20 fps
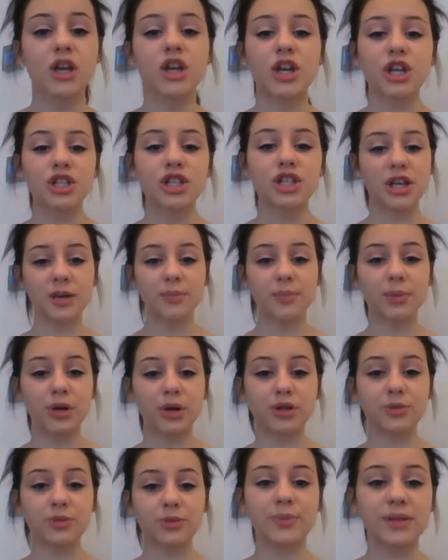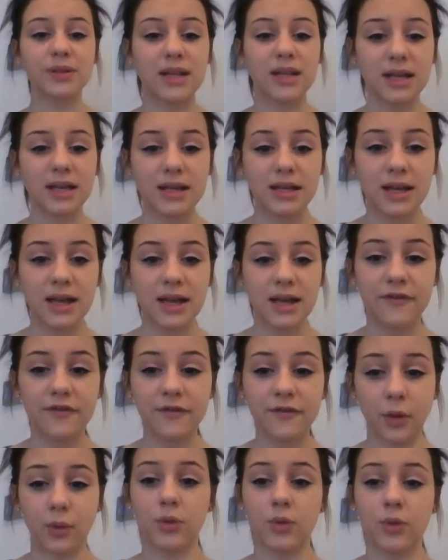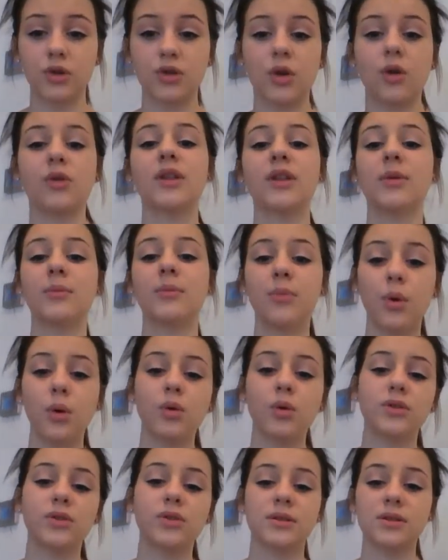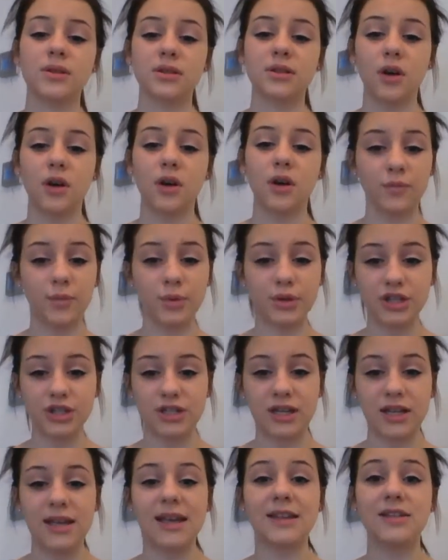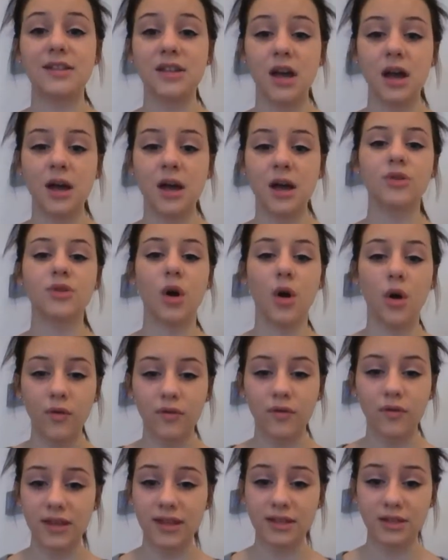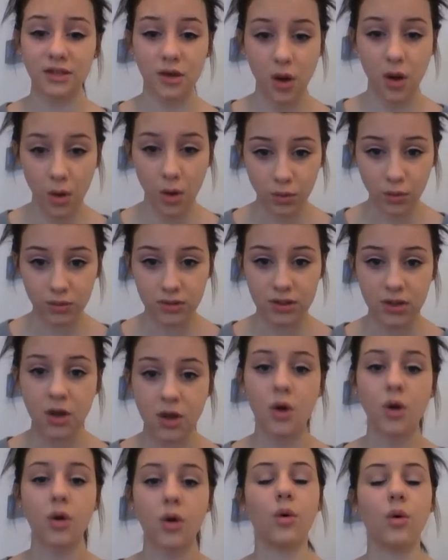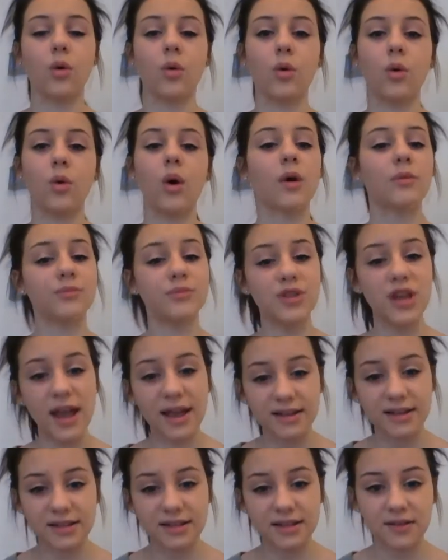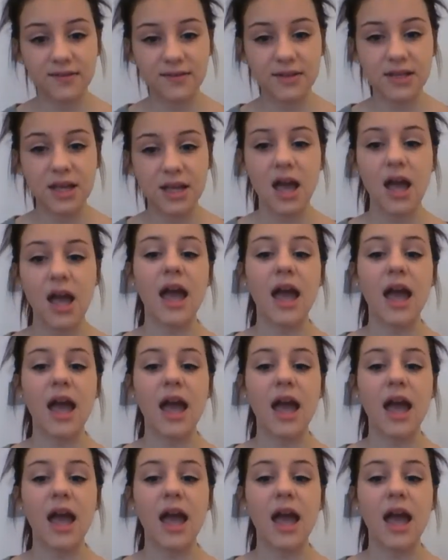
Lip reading: Schick put particular focus on the importance of budgeting in terms of these goals or objectives.